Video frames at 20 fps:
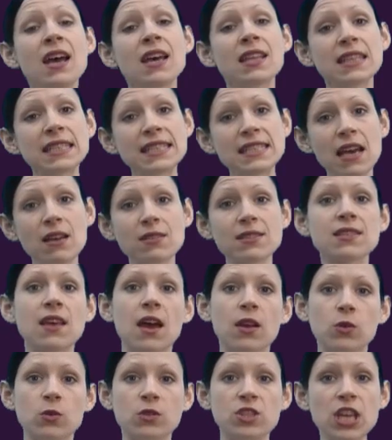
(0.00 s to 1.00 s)
The sales
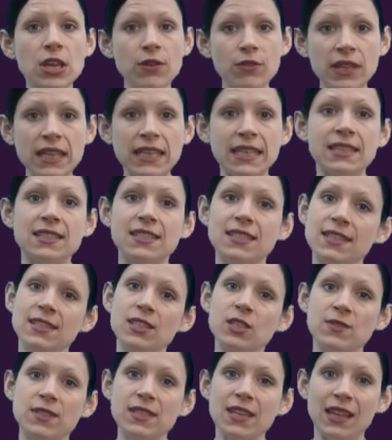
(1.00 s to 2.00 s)
cycle generally
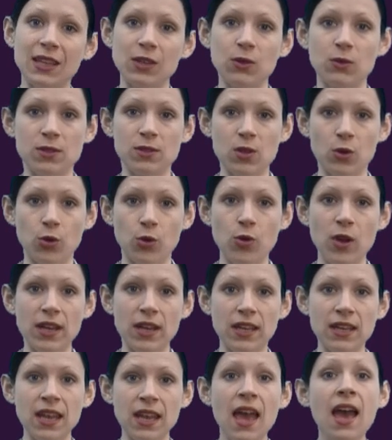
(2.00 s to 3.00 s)
consists of selling goods on
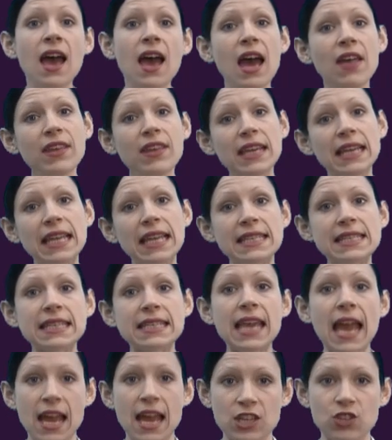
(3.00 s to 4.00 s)
credit and then collecting
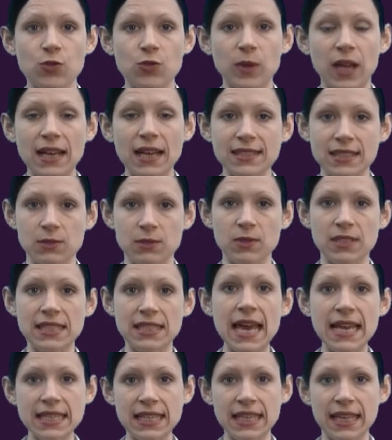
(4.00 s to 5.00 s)
cash from customers
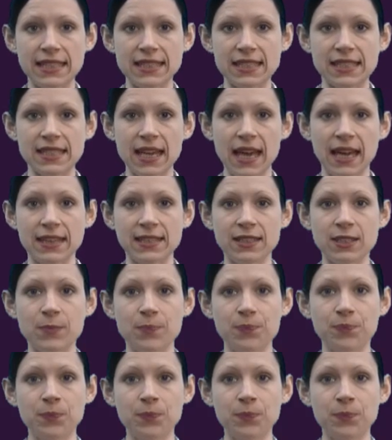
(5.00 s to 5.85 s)
at a later date.